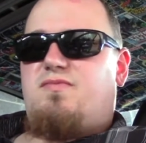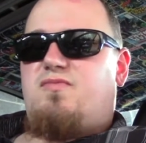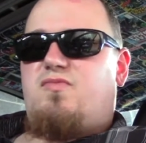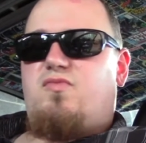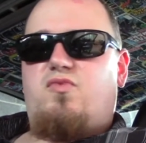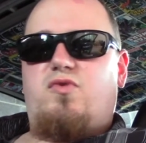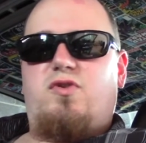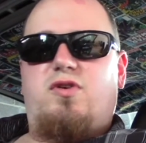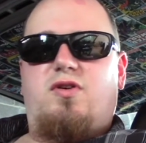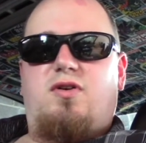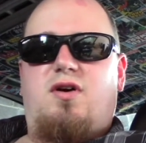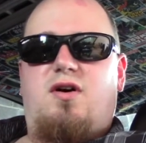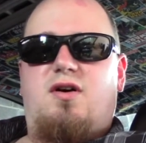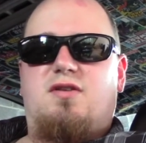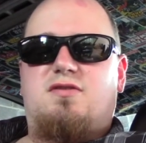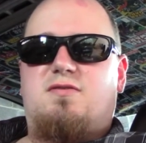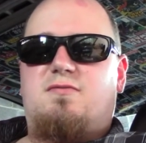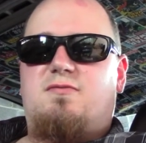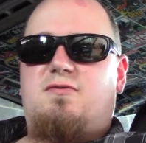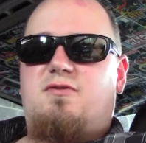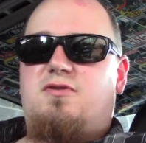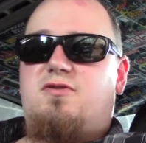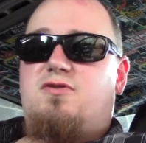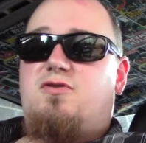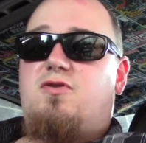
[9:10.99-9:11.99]
Real
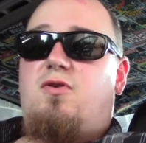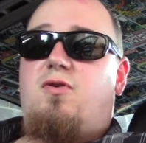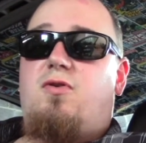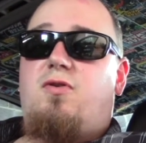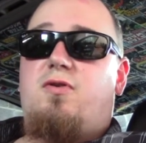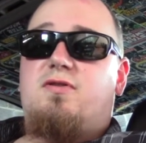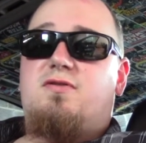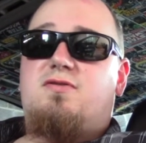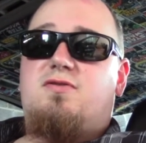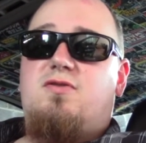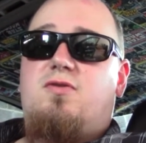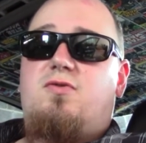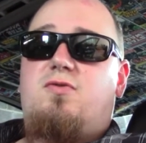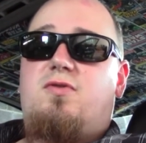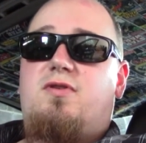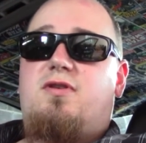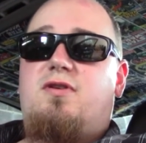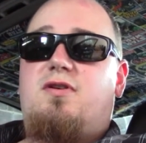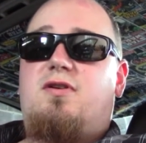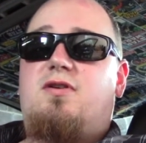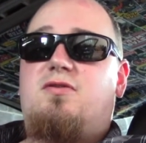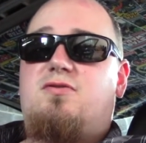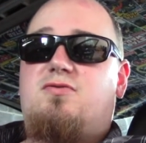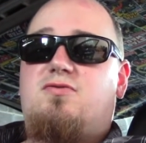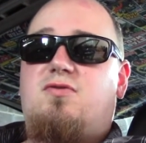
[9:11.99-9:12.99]
awesome controller. So with the
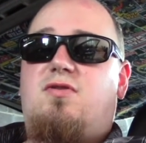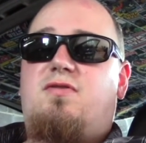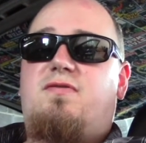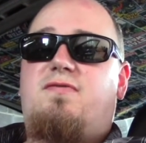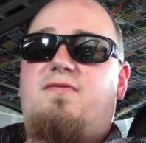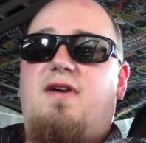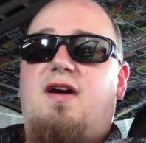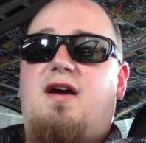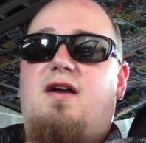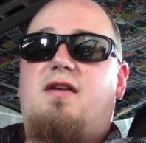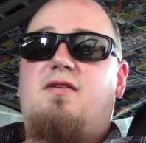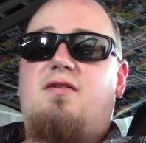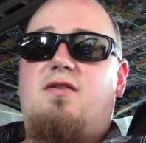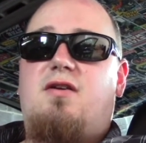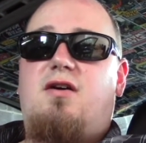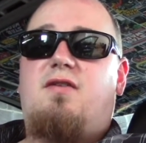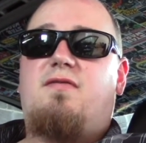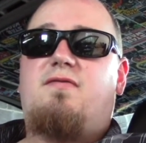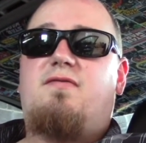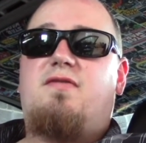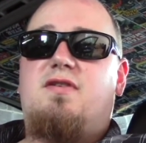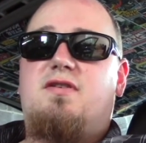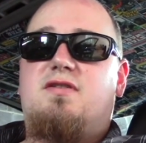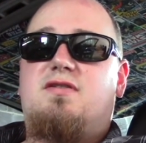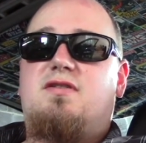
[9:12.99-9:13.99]
control factor
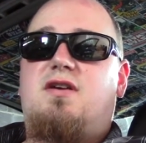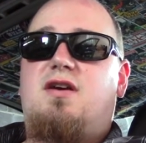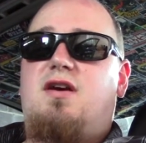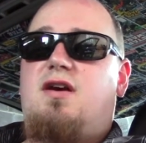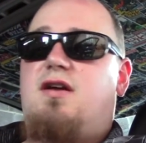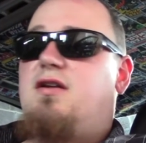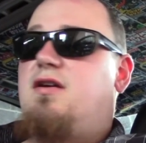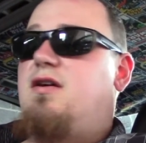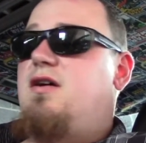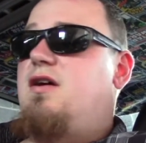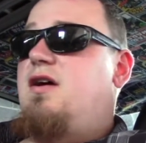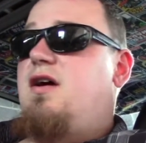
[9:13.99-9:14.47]
of this kit,